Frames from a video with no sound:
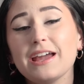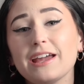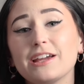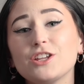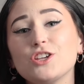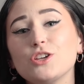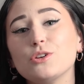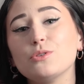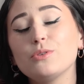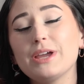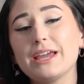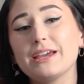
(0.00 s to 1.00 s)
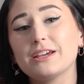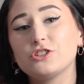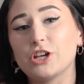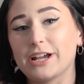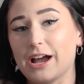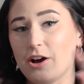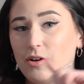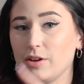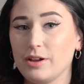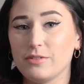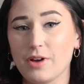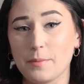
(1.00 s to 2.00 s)
and you can check
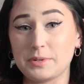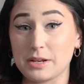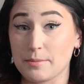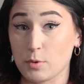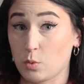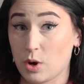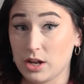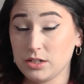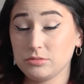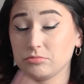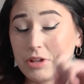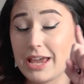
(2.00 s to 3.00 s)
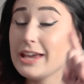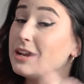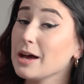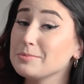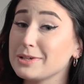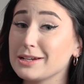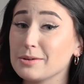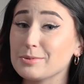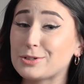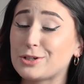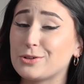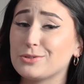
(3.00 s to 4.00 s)
out update number 1 and update number
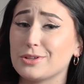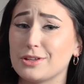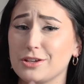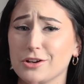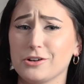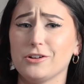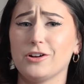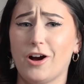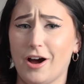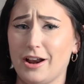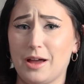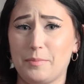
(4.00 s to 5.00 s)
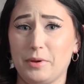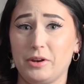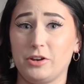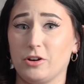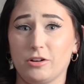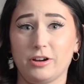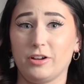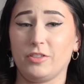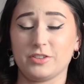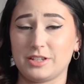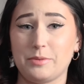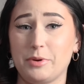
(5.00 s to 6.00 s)
2 so that you're caught up and you're on
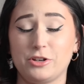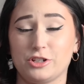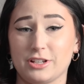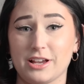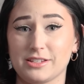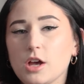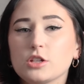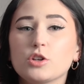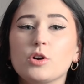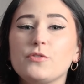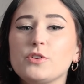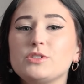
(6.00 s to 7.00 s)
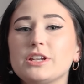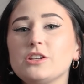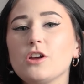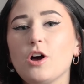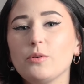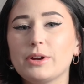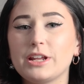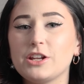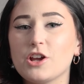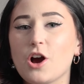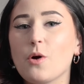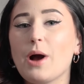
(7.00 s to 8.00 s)
the same page as us. So if you didn't already
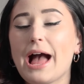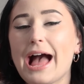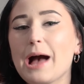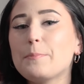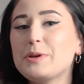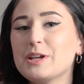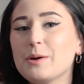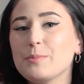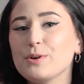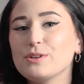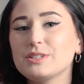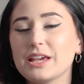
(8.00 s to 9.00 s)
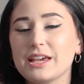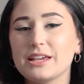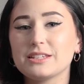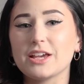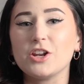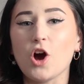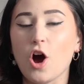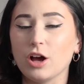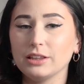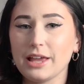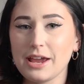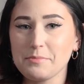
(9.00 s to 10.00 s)
know, Happy Numbers is an
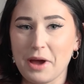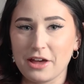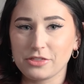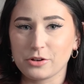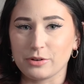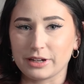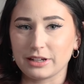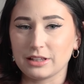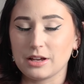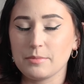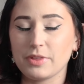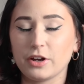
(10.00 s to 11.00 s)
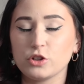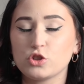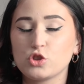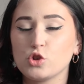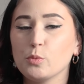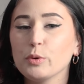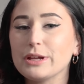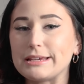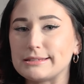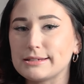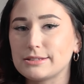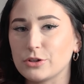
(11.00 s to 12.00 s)
online math curriculum that is super
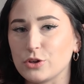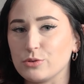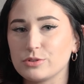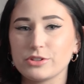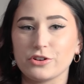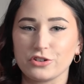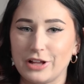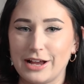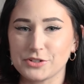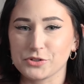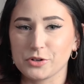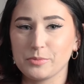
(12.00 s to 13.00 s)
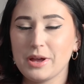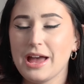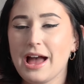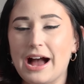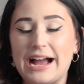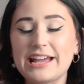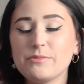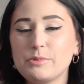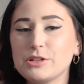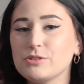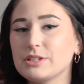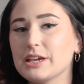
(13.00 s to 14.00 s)
easy to use in your classroom. I have
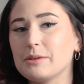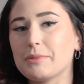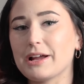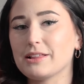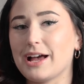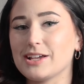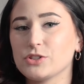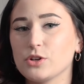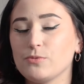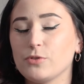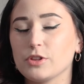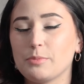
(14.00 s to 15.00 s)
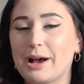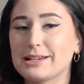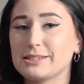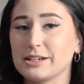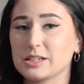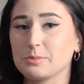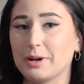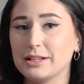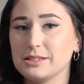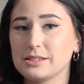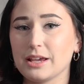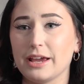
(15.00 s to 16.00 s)
been using it in my classroom for the past 6
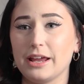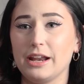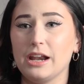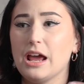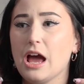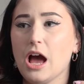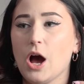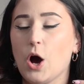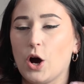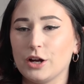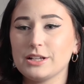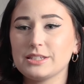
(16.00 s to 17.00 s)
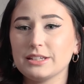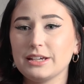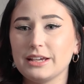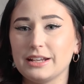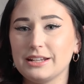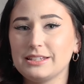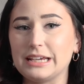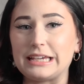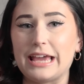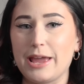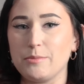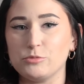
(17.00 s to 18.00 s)
months, and honestly, it is a
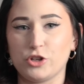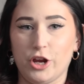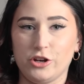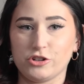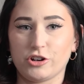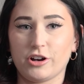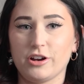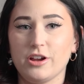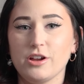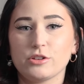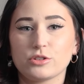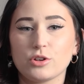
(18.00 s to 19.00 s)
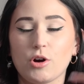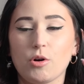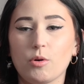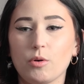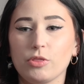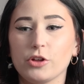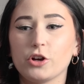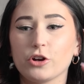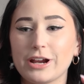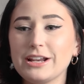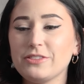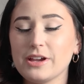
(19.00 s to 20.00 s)
game changer. So the
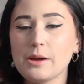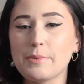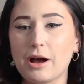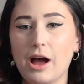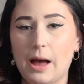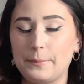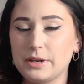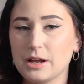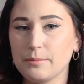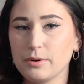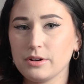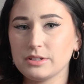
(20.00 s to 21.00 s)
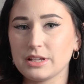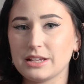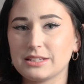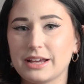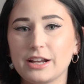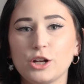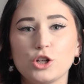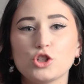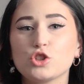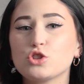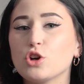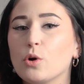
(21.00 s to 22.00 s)
great thing about Happy Numbers is that it is
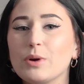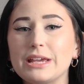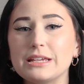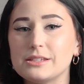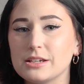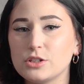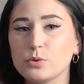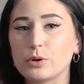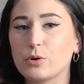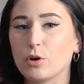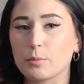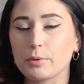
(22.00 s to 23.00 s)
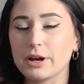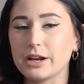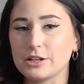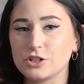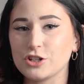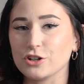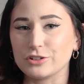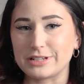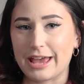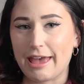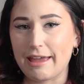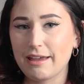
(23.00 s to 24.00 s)
so easy to incorporate into your
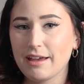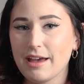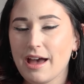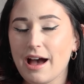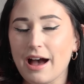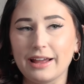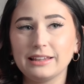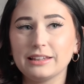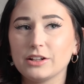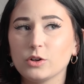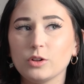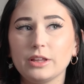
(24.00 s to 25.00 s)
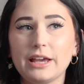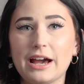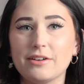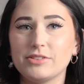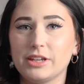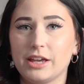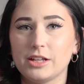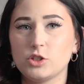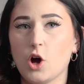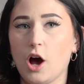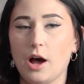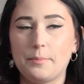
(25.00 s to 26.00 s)
day. I literally have the kids
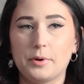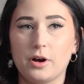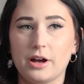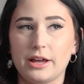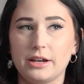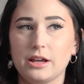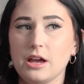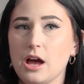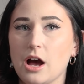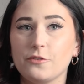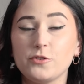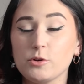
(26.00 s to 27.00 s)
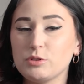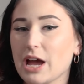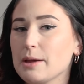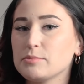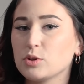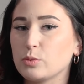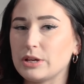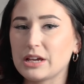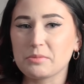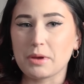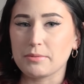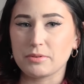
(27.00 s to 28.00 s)
hop on a few times a
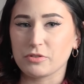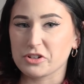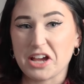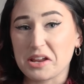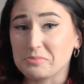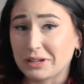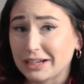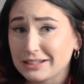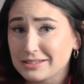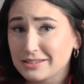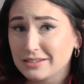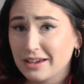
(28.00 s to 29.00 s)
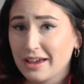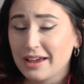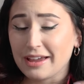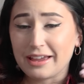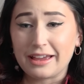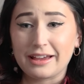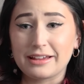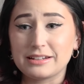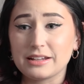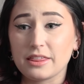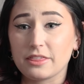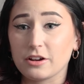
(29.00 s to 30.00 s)
week, maybe for 10 minutes, and
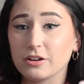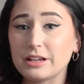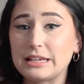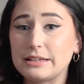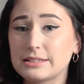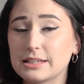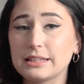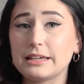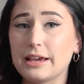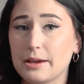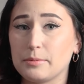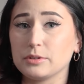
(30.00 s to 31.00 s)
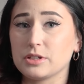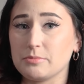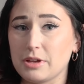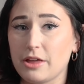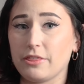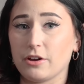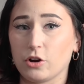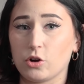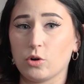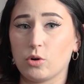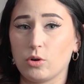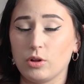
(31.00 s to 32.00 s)
they're easily able to meet their
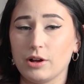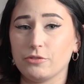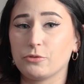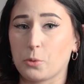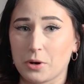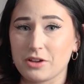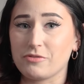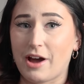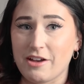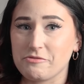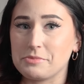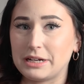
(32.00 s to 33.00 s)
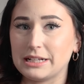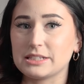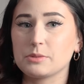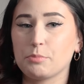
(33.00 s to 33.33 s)
goal of 45 minutes